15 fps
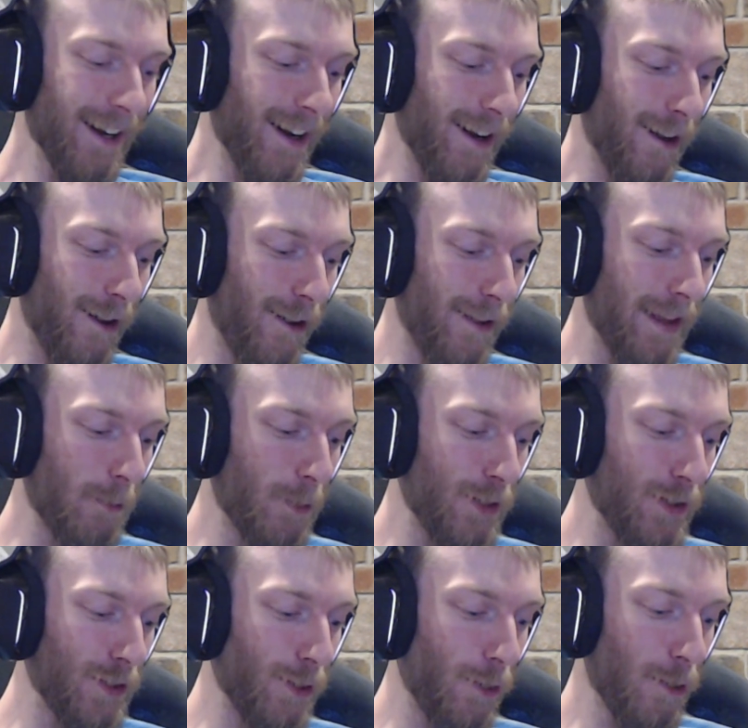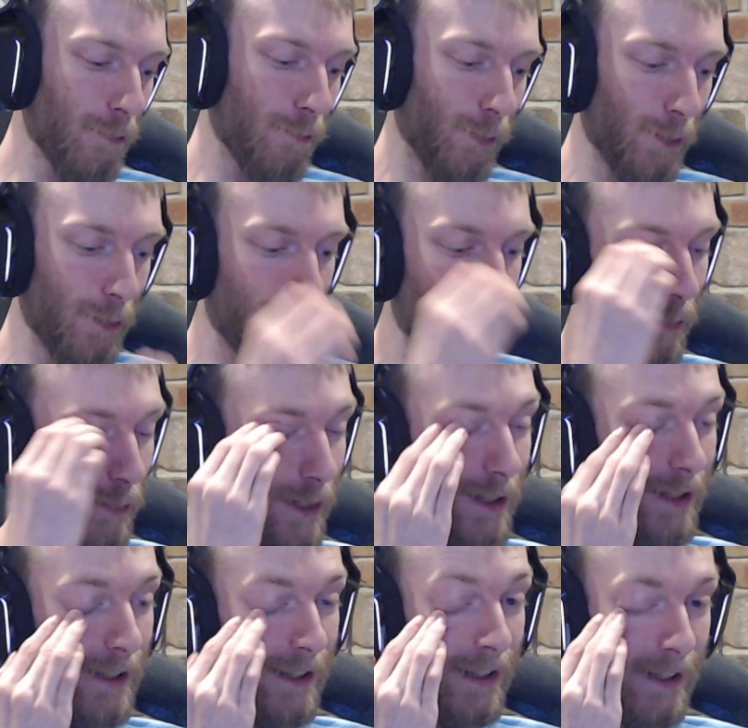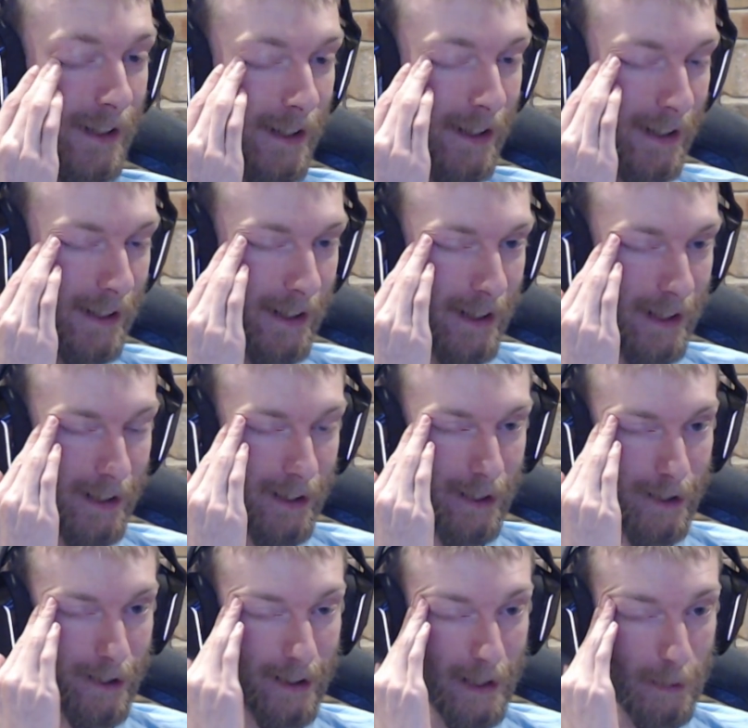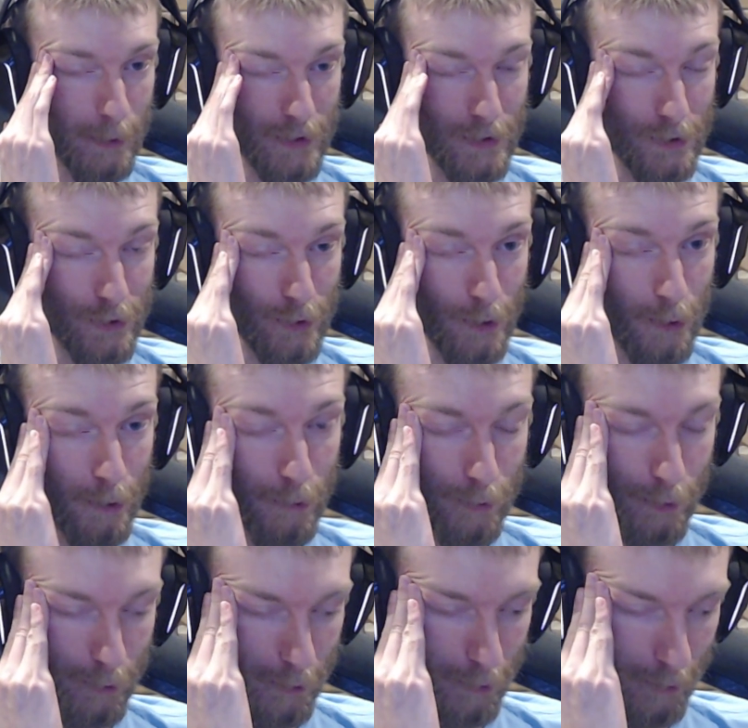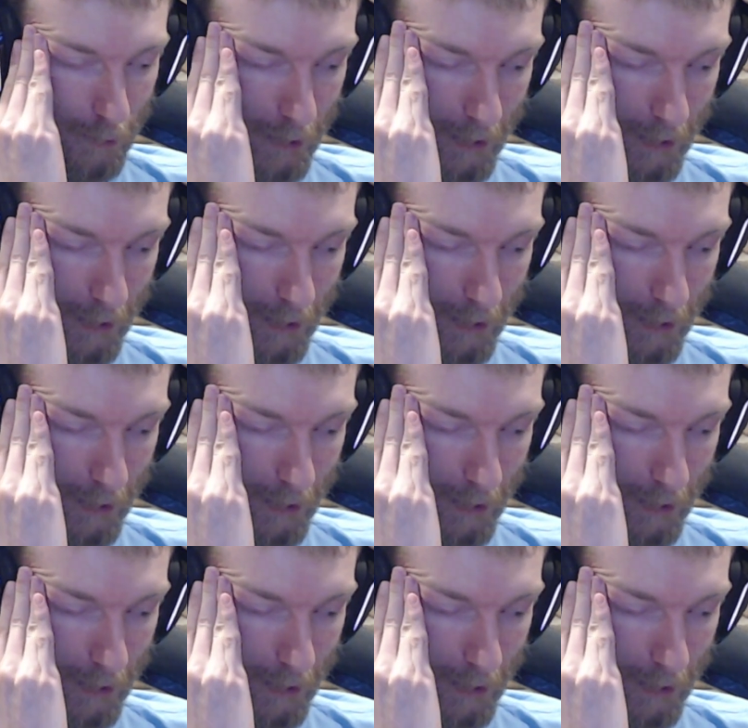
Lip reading: Oh, that was so rude. Oh, that was so rude.